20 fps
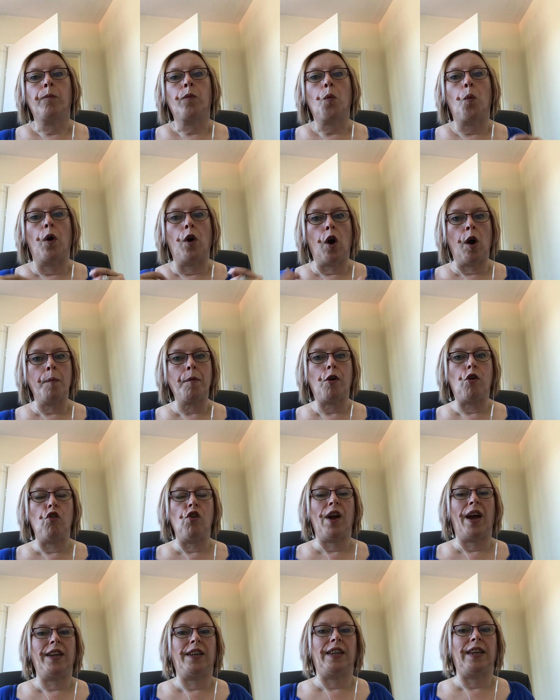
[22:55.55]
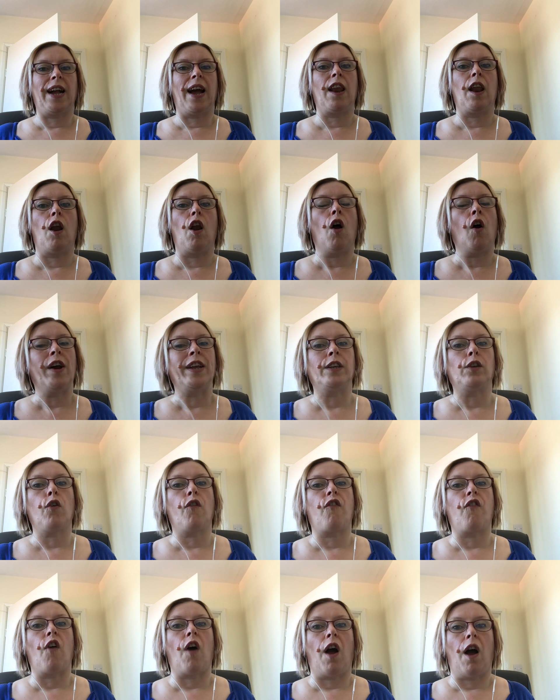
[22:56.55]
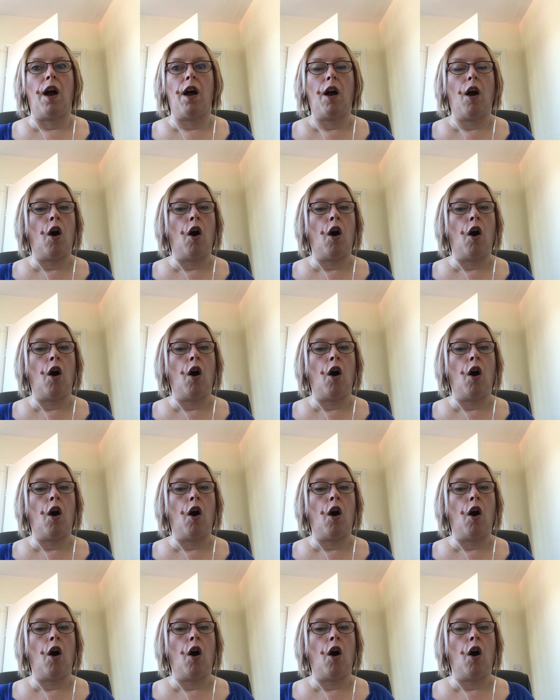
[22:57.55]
While I'm creating an aligned offer,